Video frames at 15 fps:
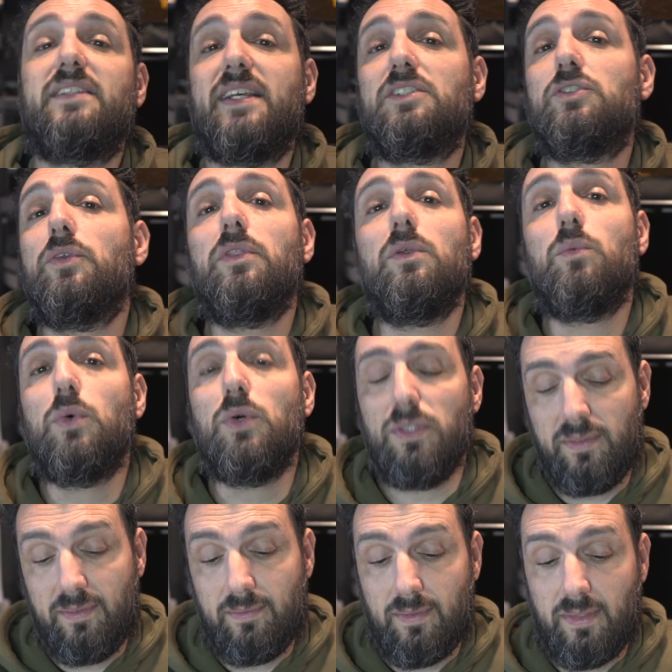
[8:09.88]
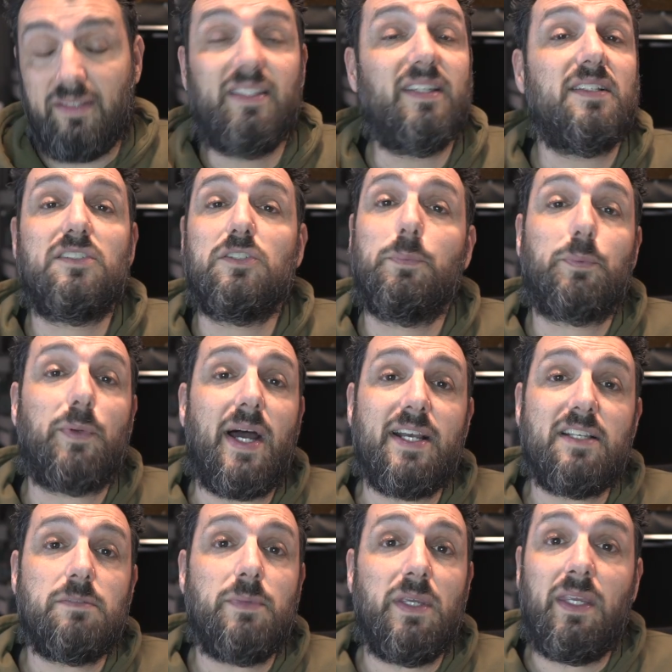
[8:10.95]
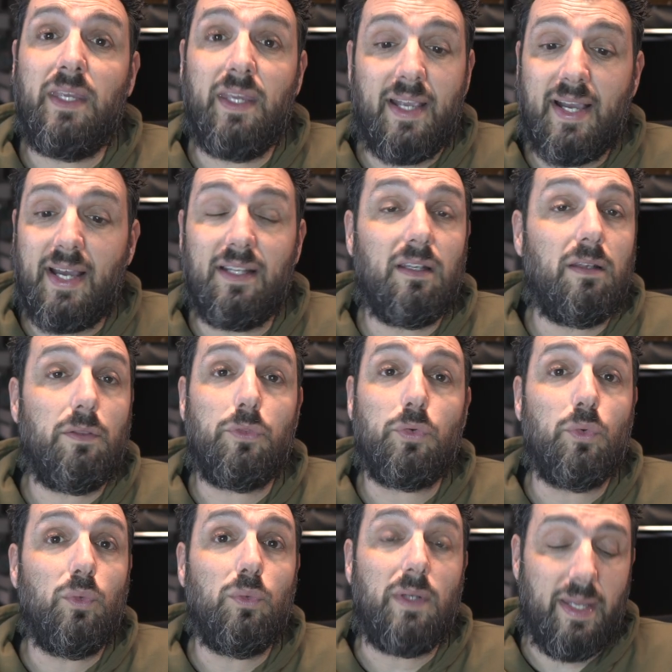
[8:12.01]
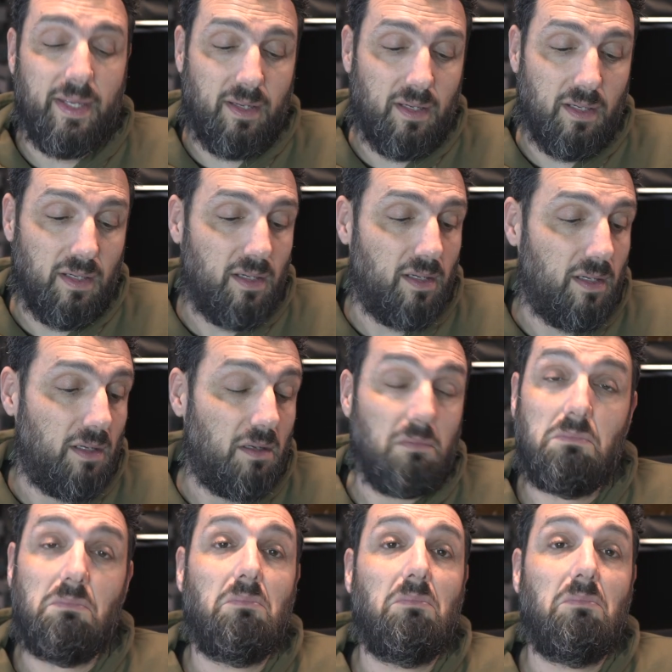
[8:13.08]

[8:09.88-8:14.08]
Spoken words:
test on the wood didn't surprise me. It cut through like a